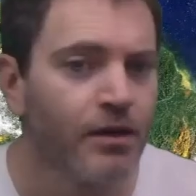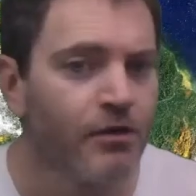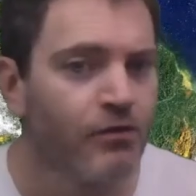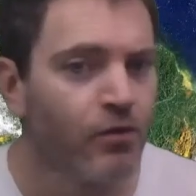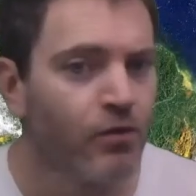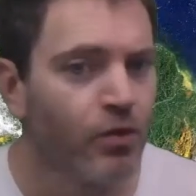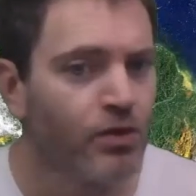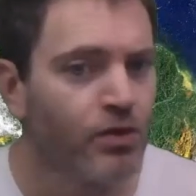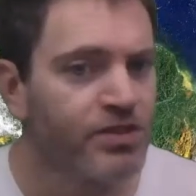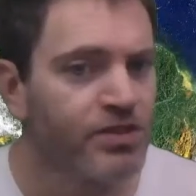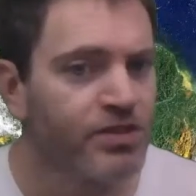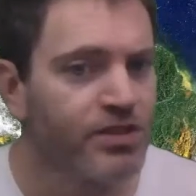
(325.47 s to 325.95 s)

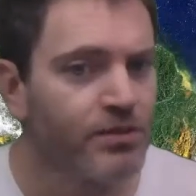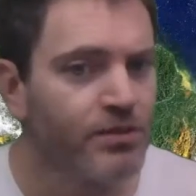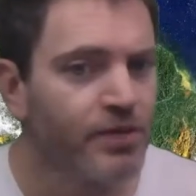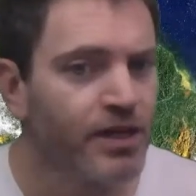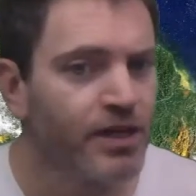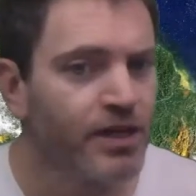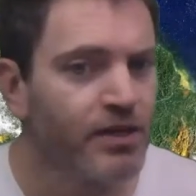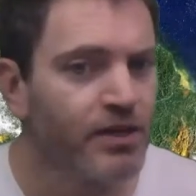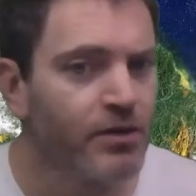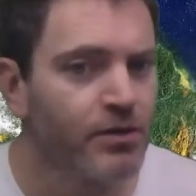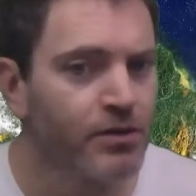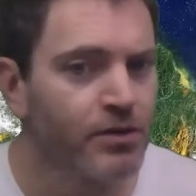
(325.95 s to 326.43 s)
For sale
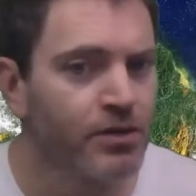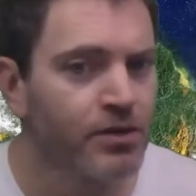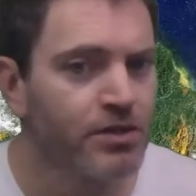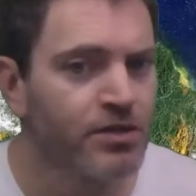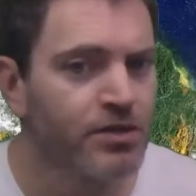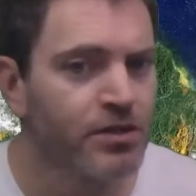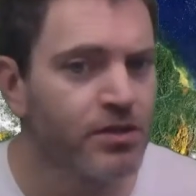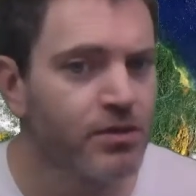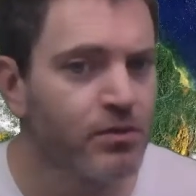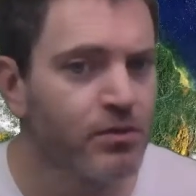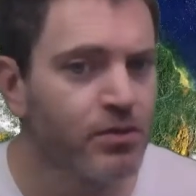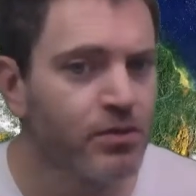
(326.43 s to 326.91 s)
by
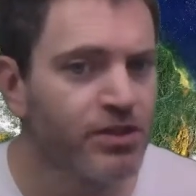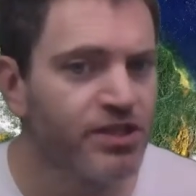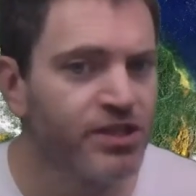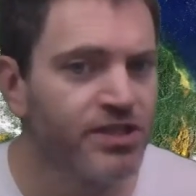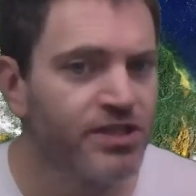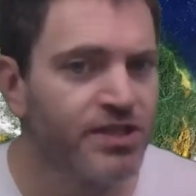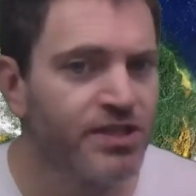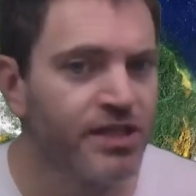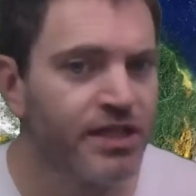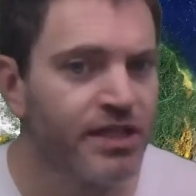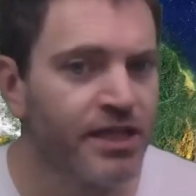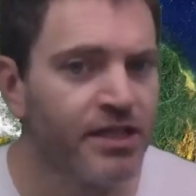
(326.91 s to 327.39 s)
owners, which
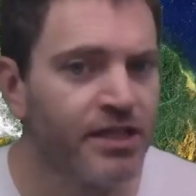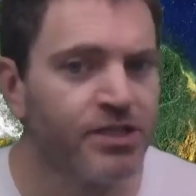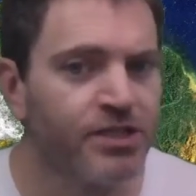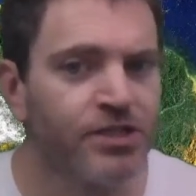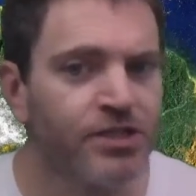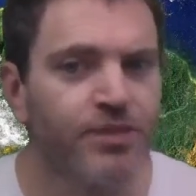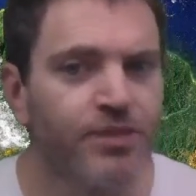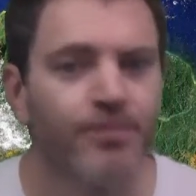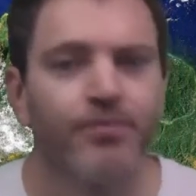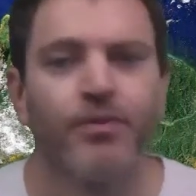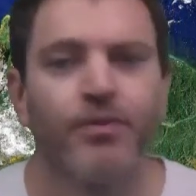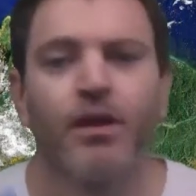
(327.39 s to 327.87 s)
is a
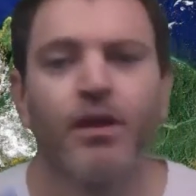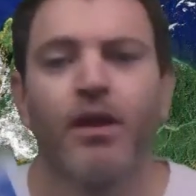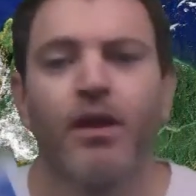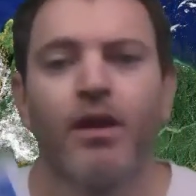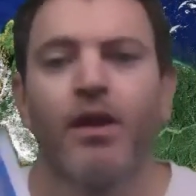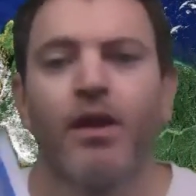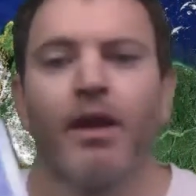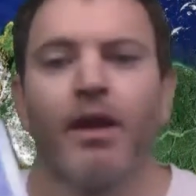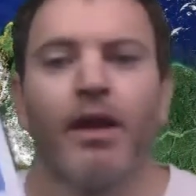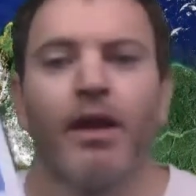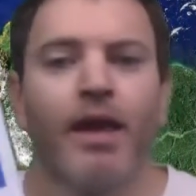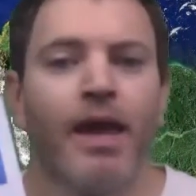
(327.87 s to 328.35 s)
niche,
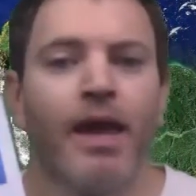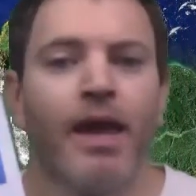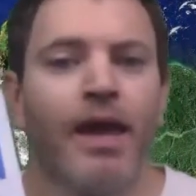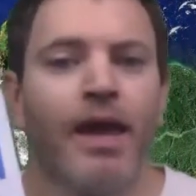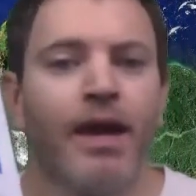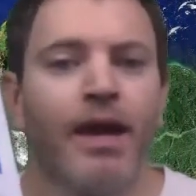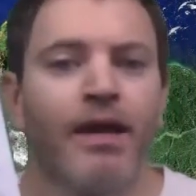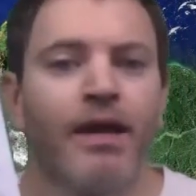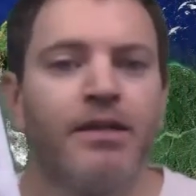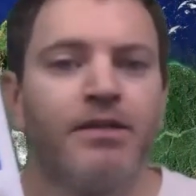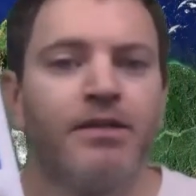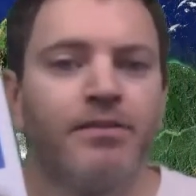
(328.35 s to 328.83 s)

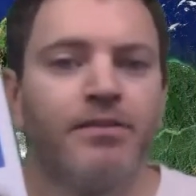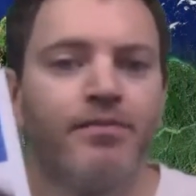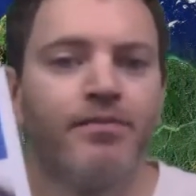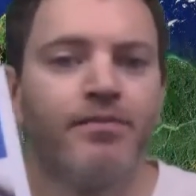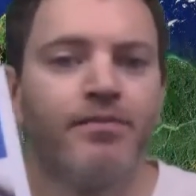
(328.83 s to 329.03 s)
and